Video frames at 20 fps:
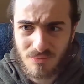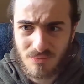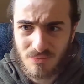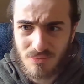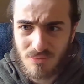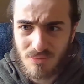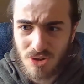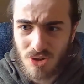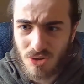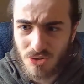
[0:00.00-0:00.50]

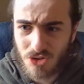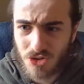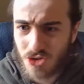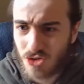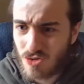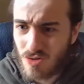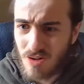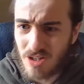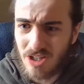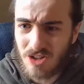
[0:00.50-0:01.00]
you know,
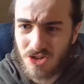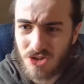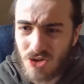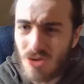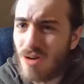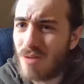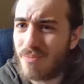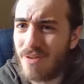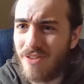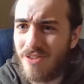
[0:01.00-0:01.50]
screw this.
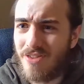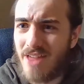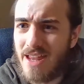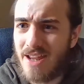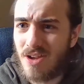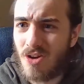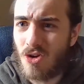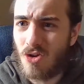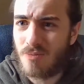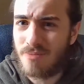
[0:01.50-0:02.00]
You're a
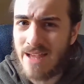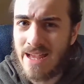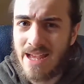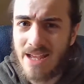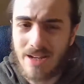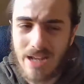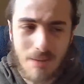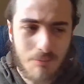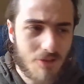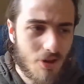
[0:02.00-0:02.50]
pathetic old
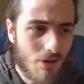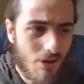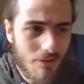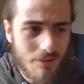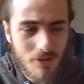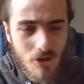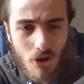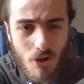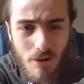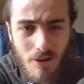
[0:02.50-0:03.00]
man. I'm
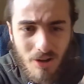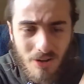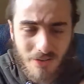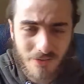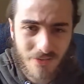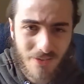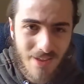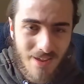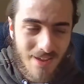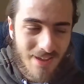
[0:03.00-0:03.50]
going
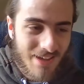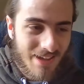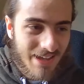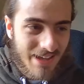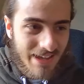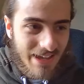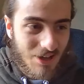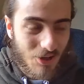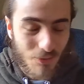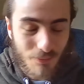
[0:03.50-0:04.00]
off.
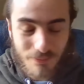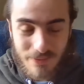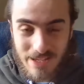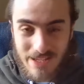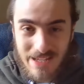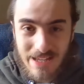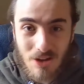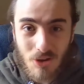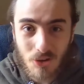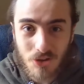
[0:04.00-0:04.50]
Oh,
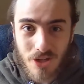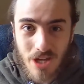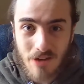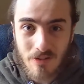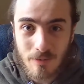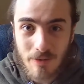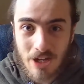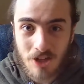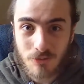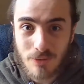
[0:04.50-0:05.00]
it also kind
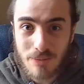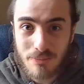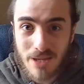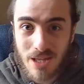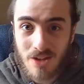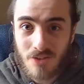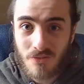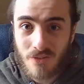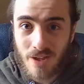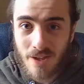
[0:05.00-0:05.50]
of reminds me a
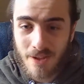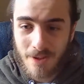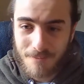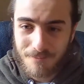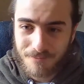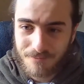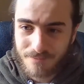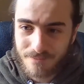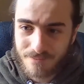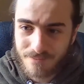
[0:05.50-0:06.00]
bit of
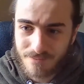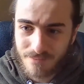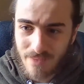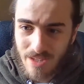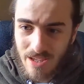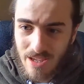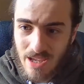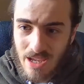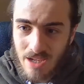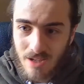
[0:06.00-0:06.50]

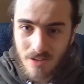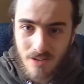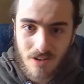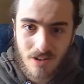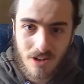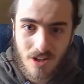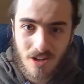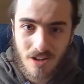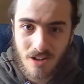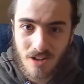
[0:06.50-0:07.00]

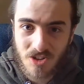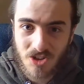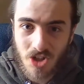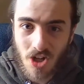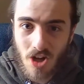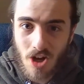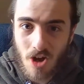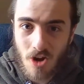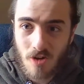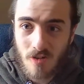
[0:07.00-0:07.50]

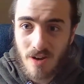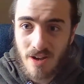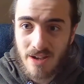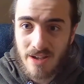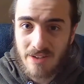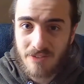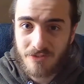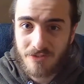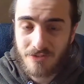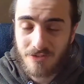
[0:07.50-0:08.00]

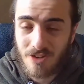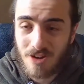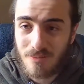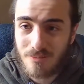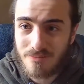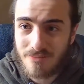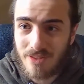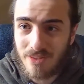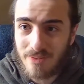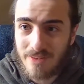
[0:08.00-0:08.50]
Katara
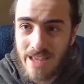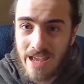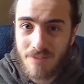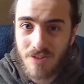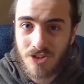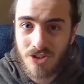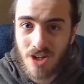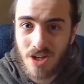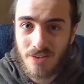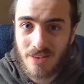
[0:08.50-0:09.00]
from
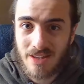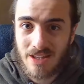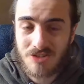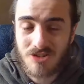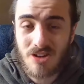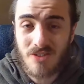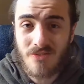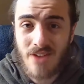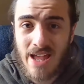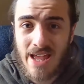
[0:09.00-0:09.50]
Avatar: The
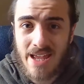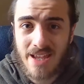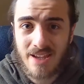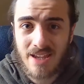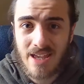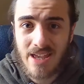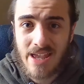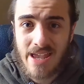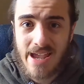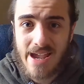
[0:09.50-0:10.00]
Legend of Aang,
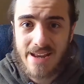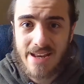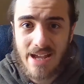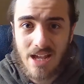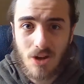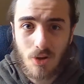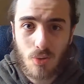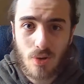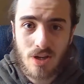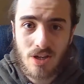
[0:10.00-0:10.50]
and
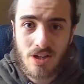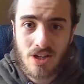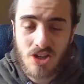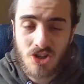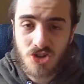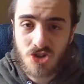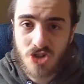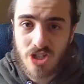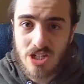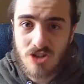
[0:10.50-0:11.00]
how
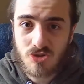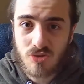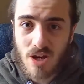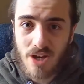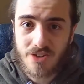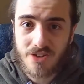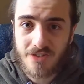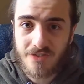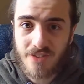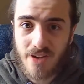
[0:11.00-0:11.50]
she
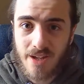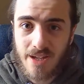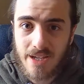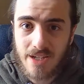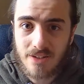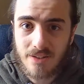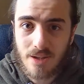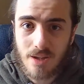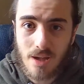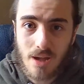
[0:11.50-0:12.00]
tried to
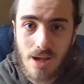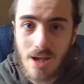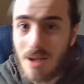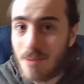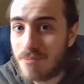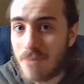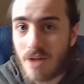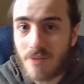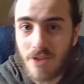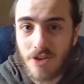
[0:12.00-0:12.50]
find her
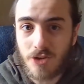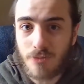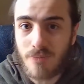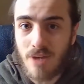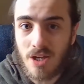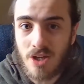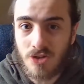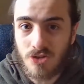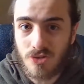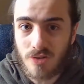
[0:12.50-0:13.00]
mother's
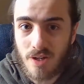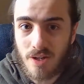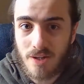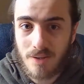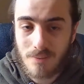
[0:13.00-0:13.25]
murderer